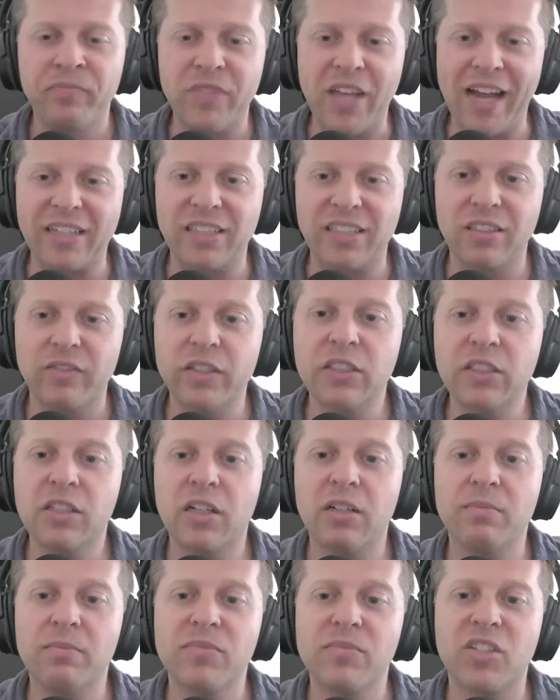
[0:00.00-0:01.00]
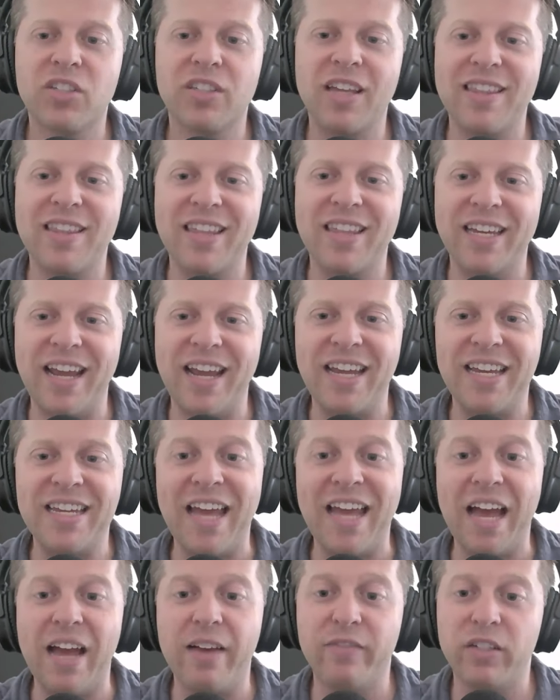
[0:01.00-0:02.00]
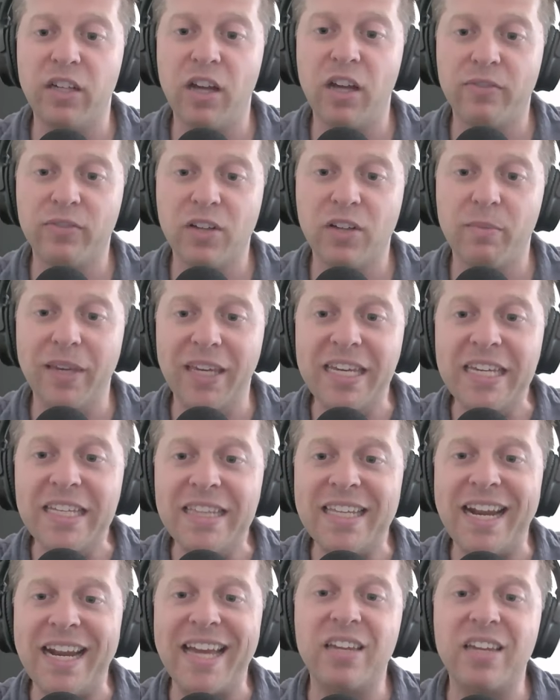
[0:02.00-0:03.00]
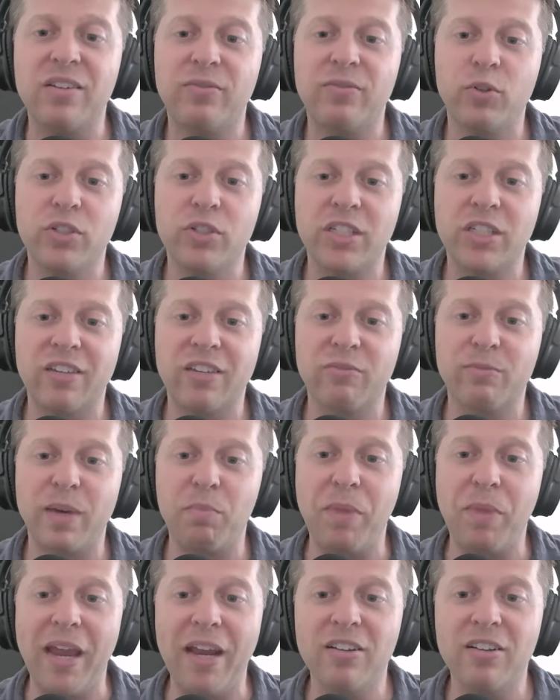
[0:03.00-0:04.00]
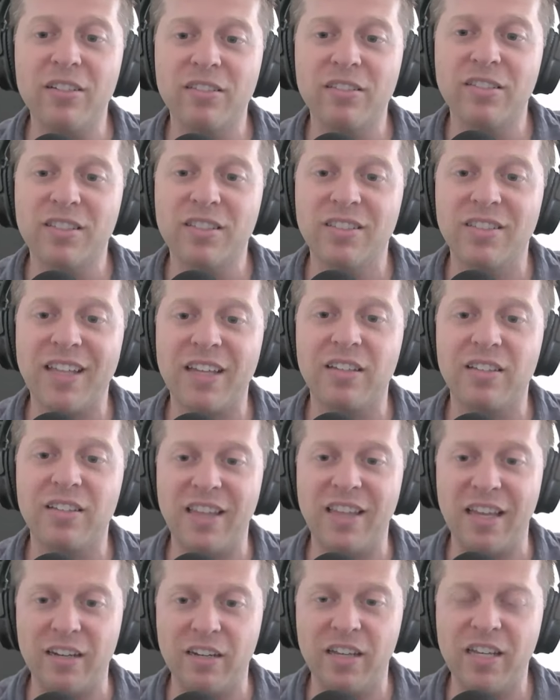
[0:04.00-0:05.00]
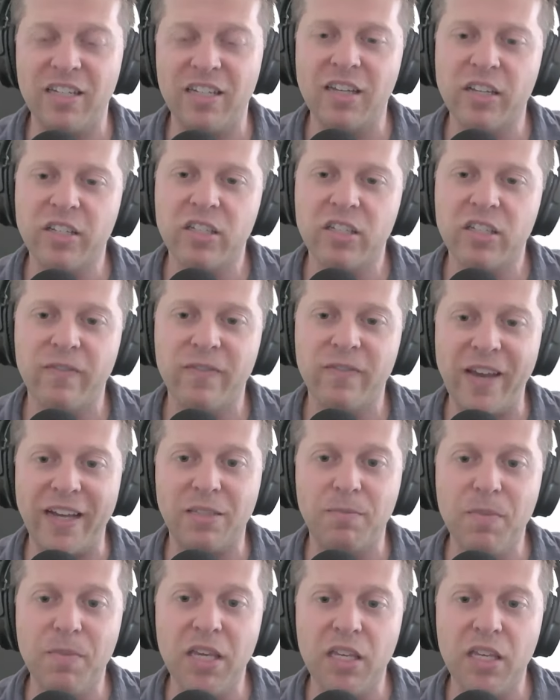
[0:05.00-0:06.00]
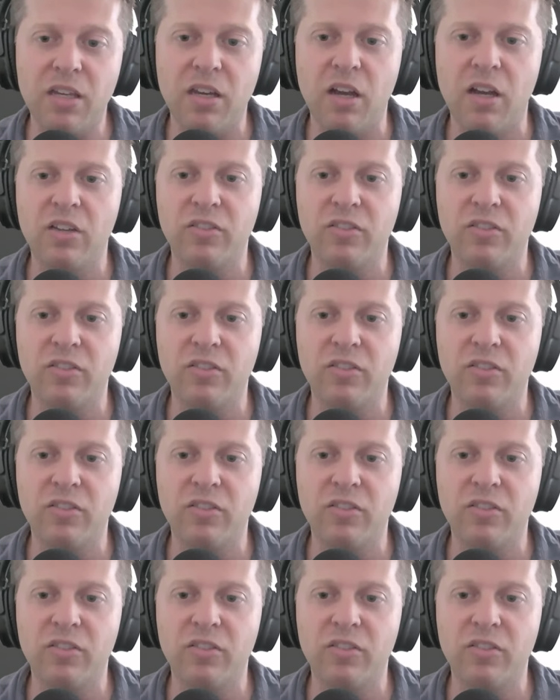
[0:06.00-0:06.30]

active income so that then I can have enough coming in that I can afford to give my parents, so that it doesn't affect me,